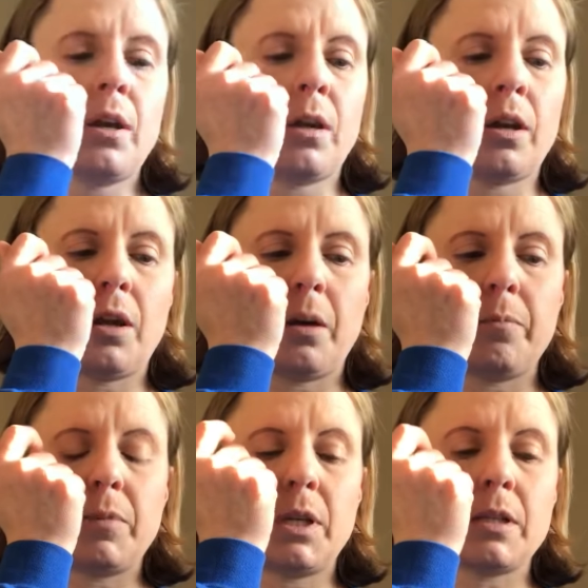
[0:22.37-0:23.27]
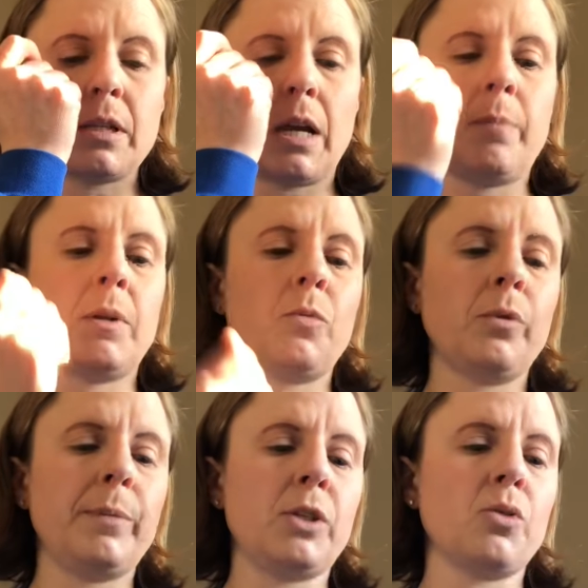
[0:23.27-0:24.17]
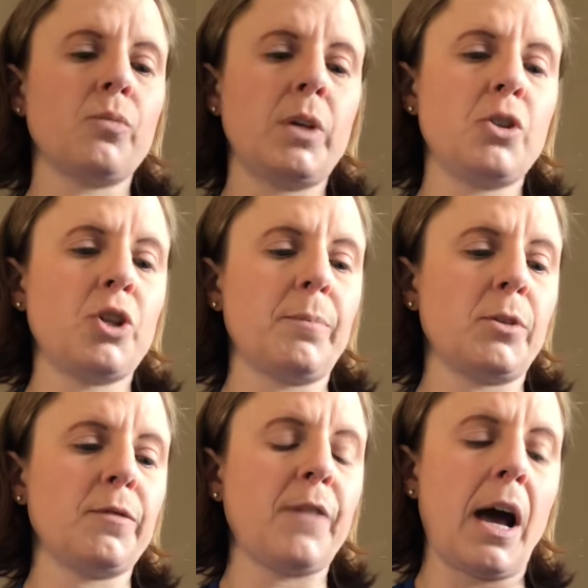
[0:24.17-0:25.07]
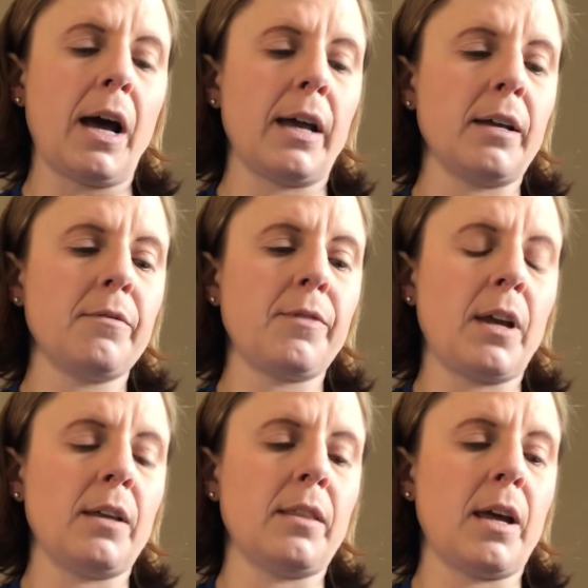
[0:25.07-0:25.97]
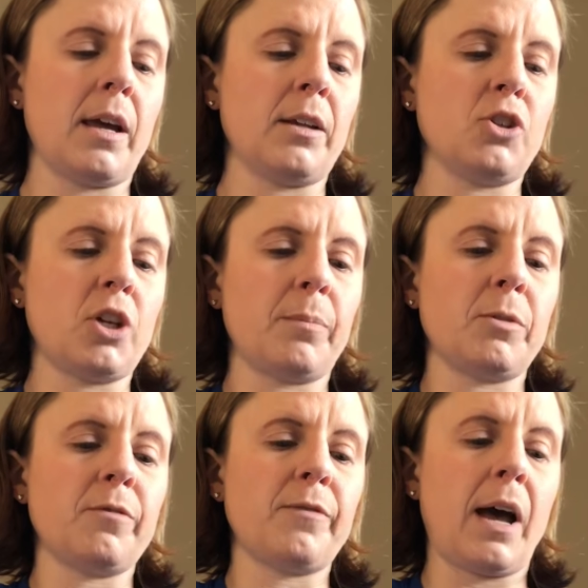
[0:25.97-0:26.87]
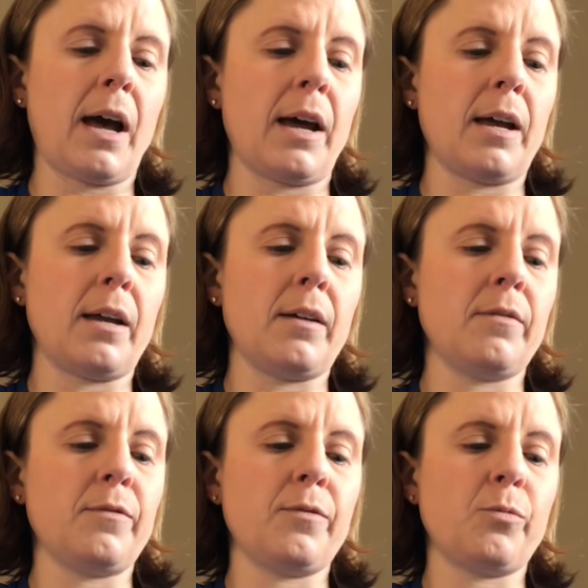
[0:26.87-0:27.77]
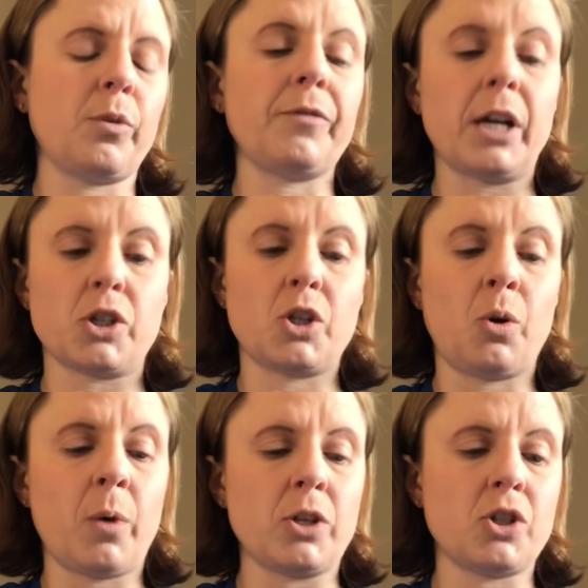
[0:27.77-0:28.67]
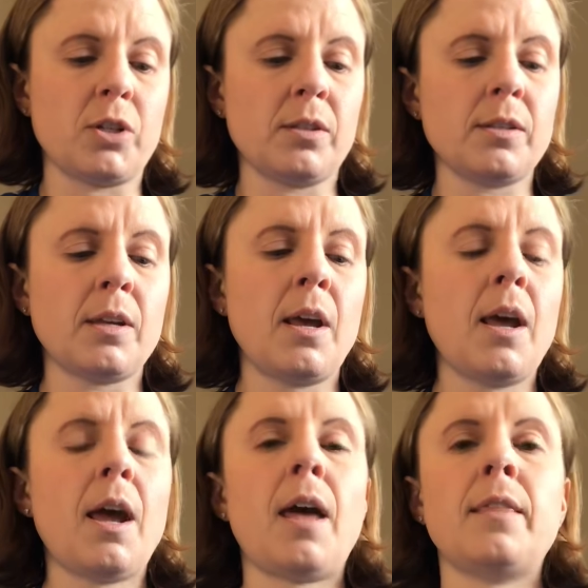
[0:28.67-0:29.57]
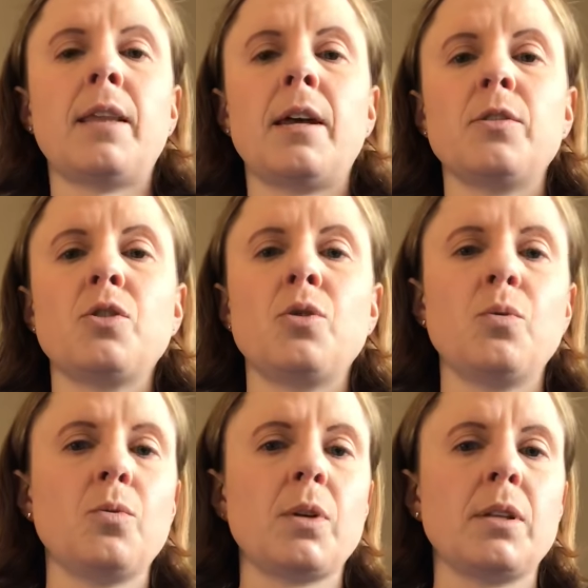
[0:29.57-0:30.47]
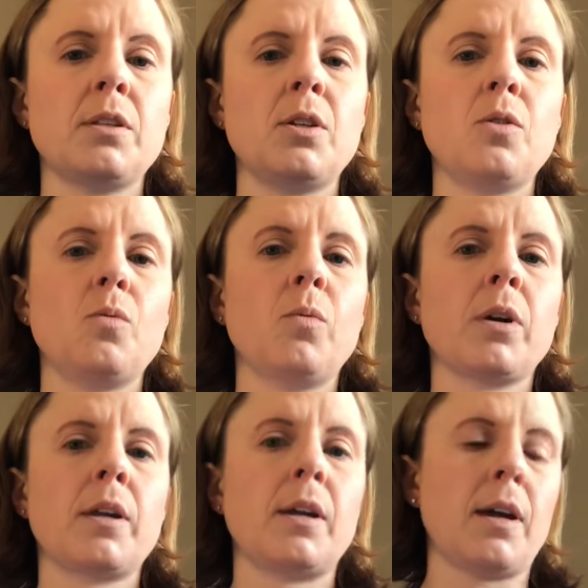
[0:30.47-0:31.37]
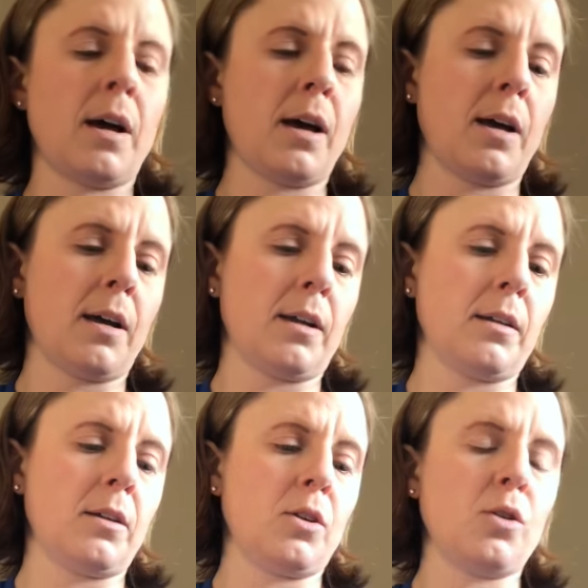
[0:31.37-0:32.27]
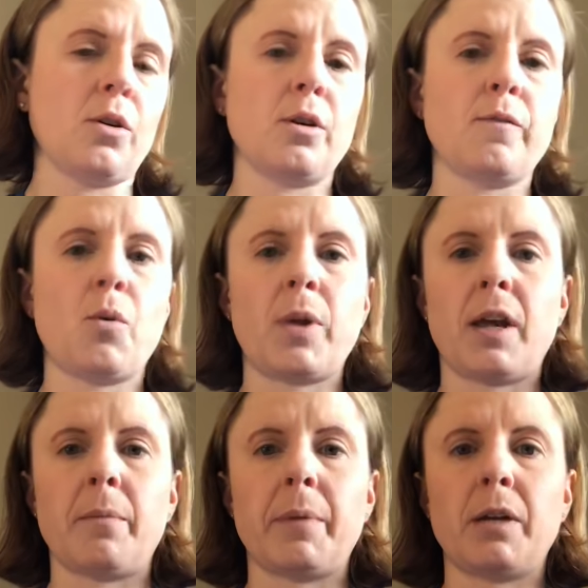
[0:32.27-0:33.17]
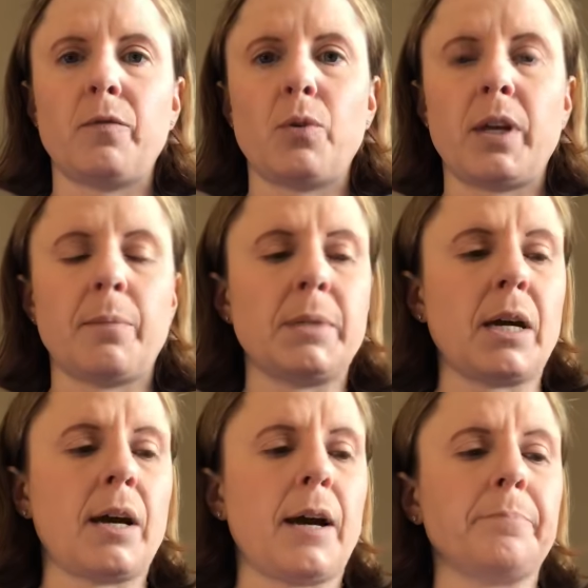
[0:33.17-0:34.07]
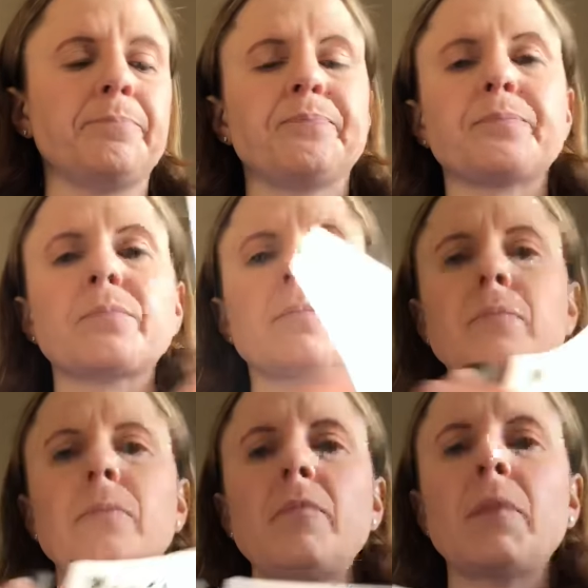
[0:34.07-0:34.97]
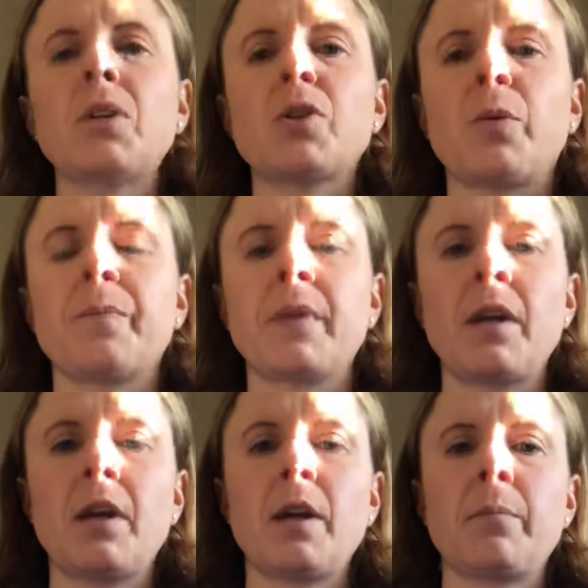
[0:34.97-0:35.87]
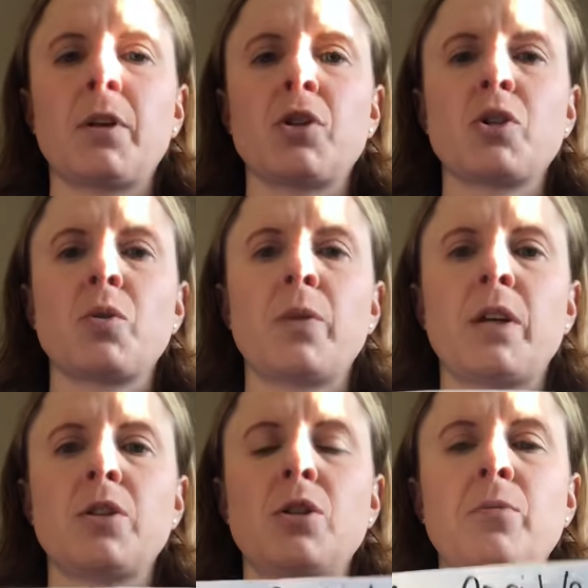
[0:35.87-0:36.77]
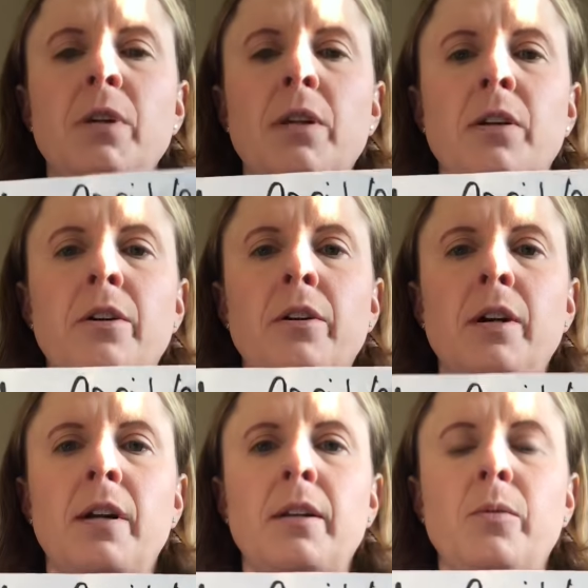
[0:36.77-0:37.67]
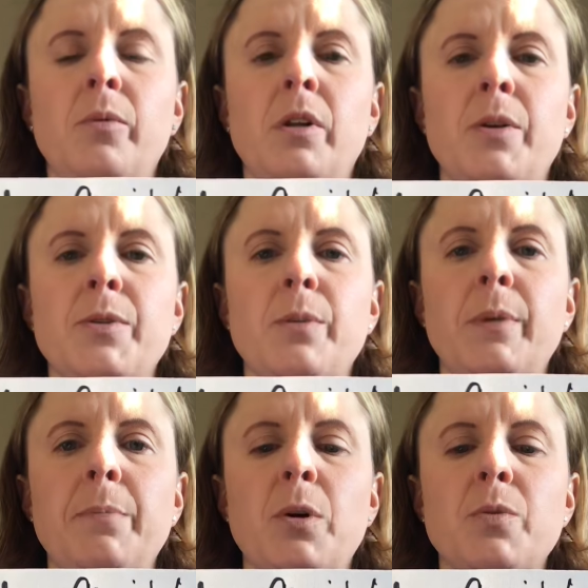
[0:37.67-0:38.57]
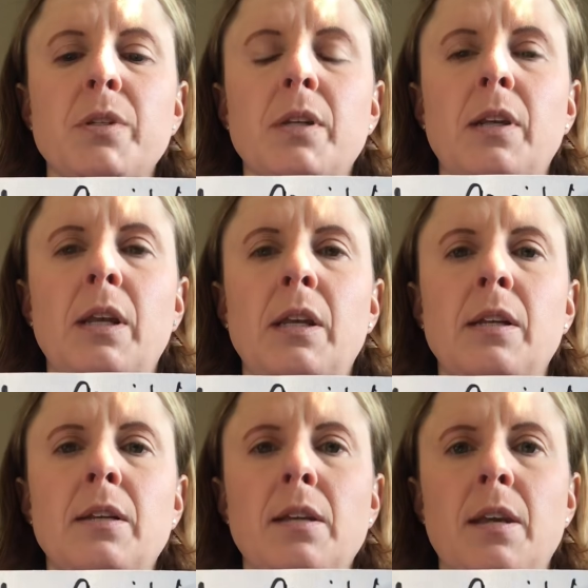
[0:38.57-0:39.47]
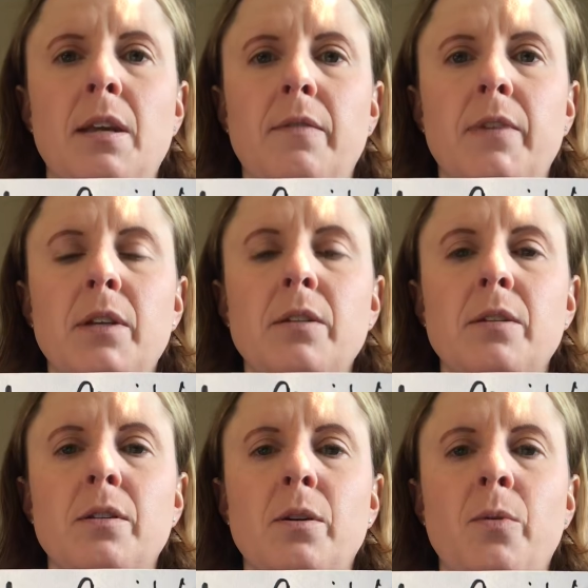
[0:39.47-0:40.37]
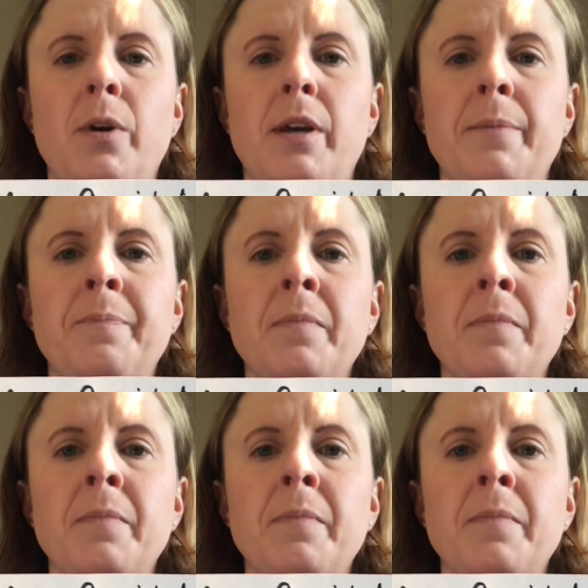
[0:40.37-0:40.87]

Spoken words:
The assignment will be to read chapter 5 and then chapter 5 reflection questions, and then to continue working on your vocab on vocab.com. So I'm going to show that to you here, and it will also be posted in Canvas, okay?